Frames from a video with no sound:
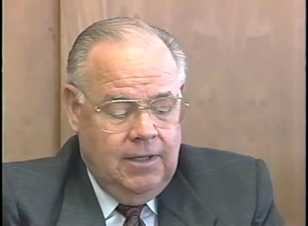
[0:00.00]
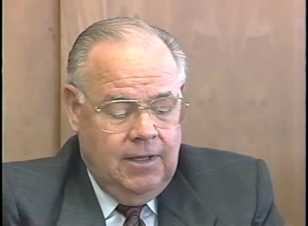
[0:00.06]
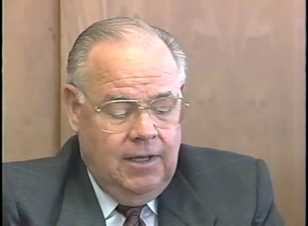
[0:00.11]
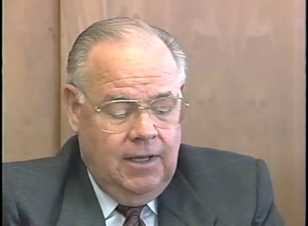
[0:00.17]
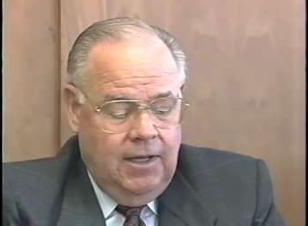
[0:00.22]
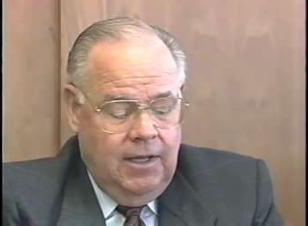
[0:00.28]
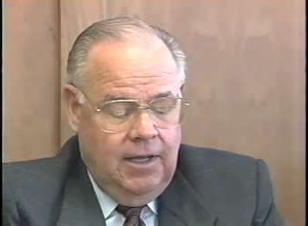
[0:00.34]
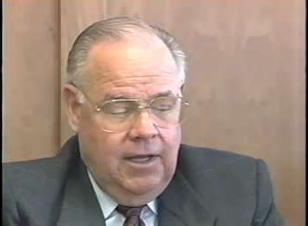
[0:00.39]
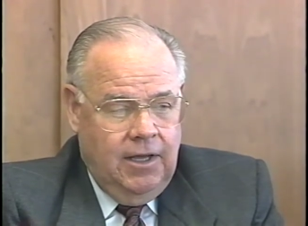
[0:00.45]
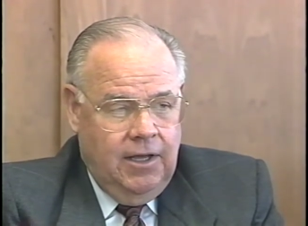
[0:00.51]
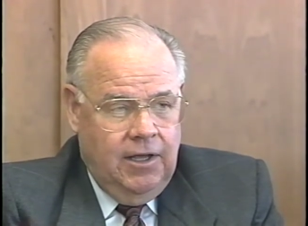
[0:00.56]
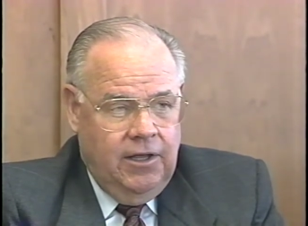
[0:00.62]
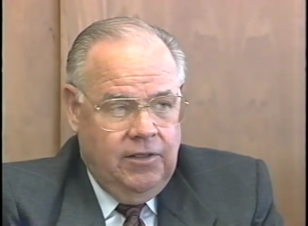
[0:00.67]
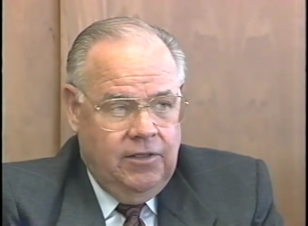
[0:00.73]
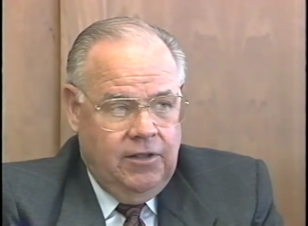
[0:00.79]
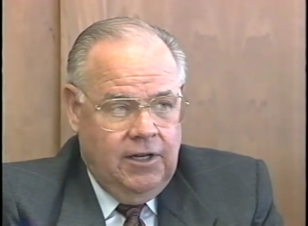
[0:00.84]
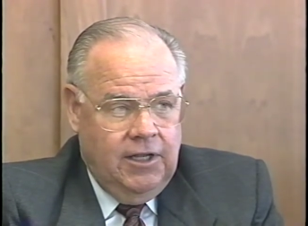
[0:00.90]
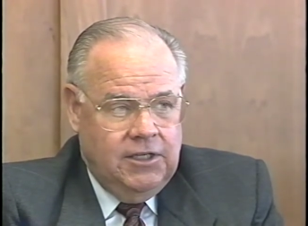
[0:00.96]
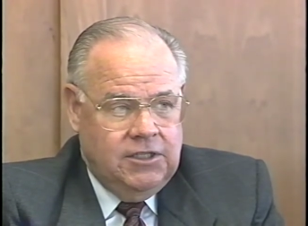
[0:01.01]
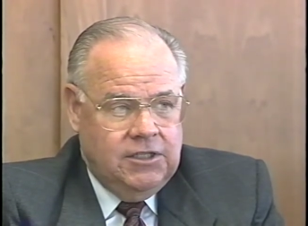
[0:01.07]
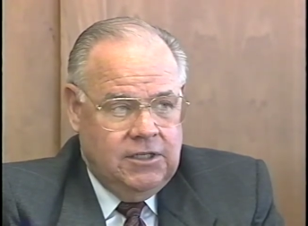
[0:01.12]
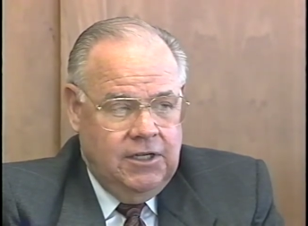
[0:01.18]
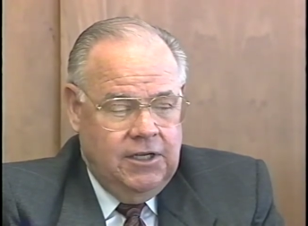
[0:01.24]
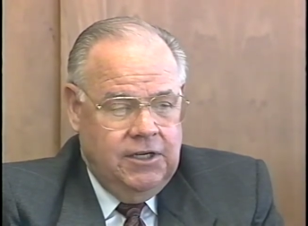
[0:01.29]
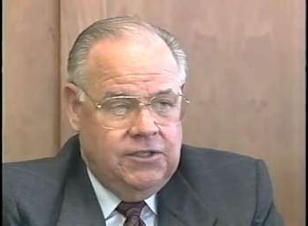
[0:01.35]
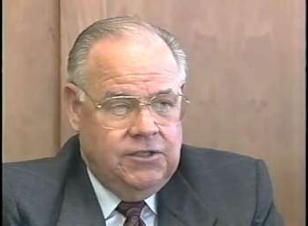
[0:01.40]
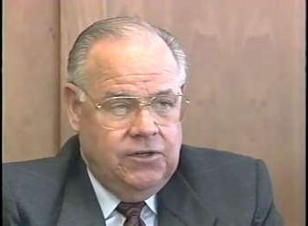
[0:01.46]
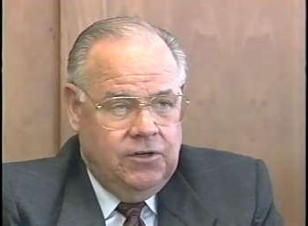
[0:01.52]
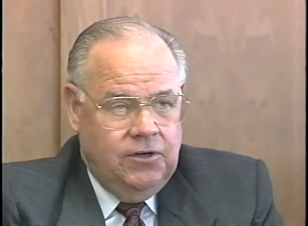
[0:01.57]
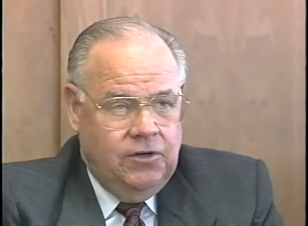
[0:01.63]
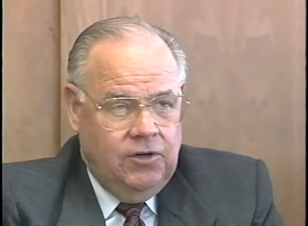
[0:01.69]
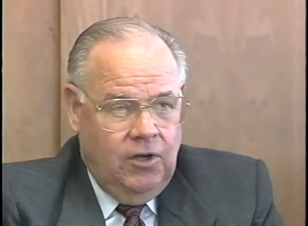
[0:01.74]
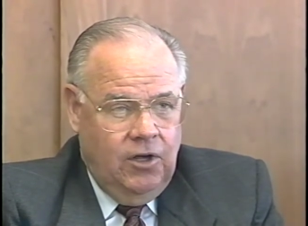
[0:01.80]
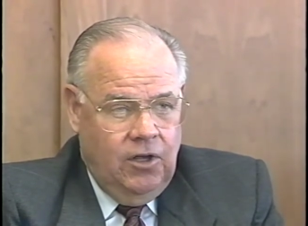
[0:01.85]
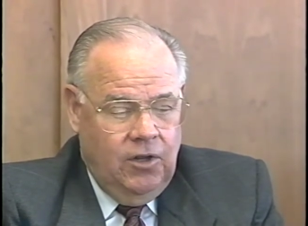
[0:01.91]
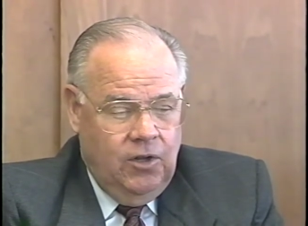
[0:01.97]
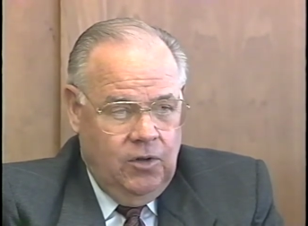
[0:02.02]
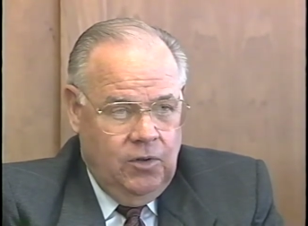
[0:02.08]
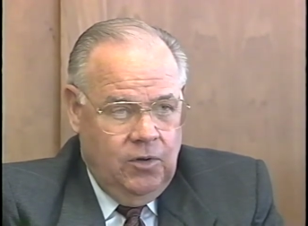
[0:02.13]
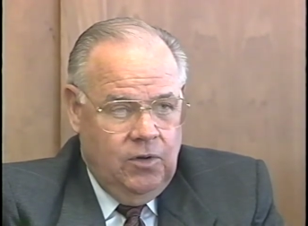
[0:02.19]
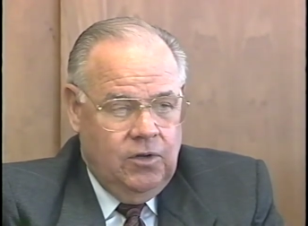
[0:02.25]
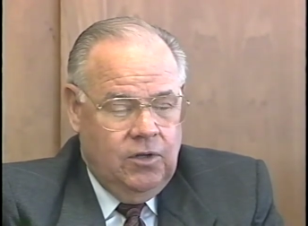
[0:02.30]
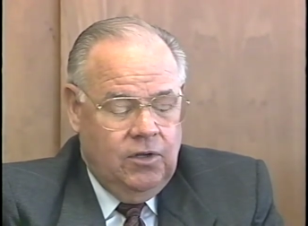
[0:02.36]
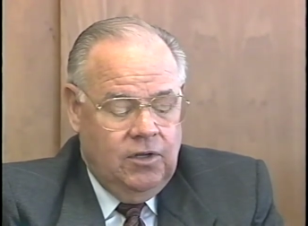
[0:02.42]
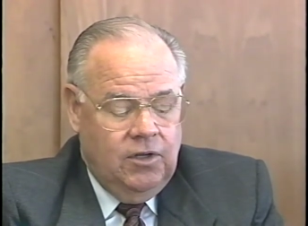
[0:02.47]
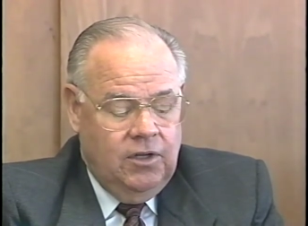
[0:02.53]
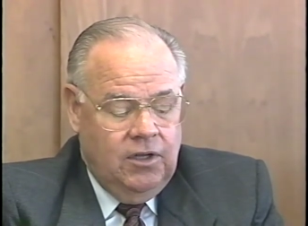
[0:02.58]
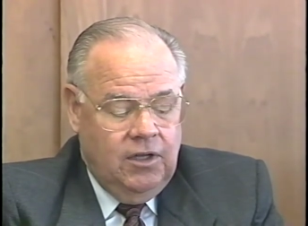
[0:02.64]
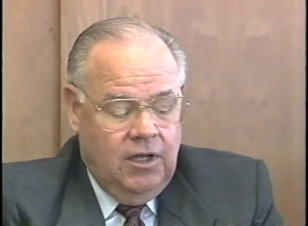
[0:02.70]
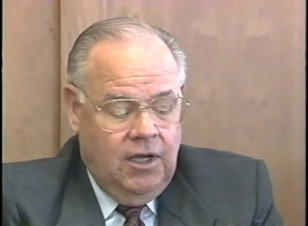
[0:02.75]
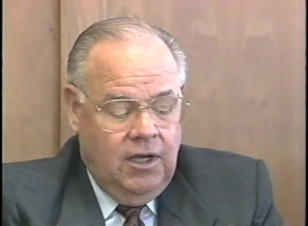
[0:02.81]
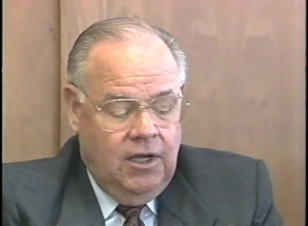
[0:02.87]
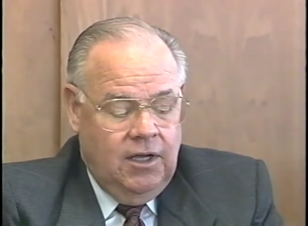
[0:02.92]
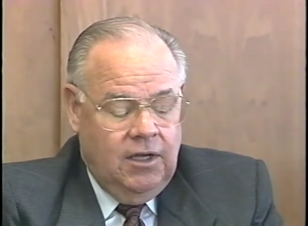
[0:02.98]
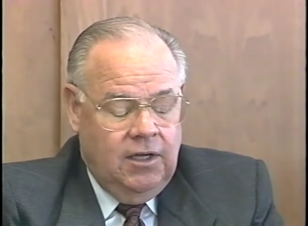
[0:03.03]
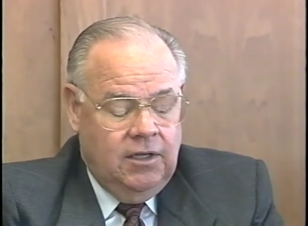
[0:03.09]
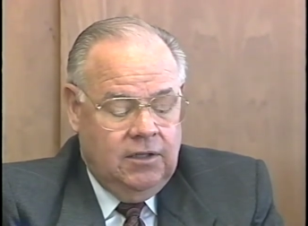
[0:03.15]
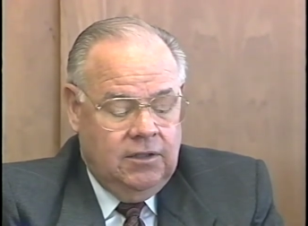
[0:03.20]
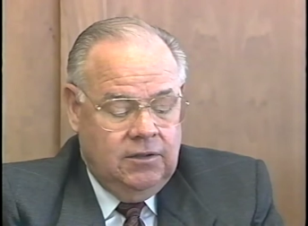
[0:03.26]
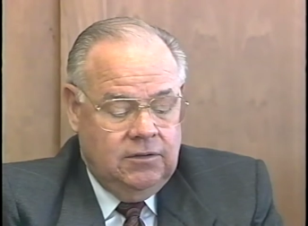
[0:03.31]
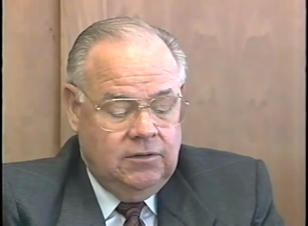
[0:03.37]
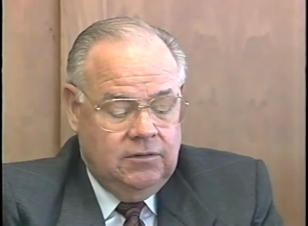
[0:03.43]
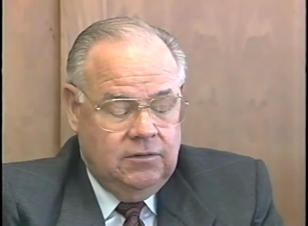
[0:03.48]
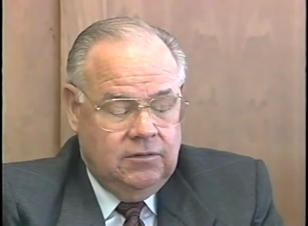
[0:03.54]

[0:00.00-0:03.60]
uh, the legislature uh,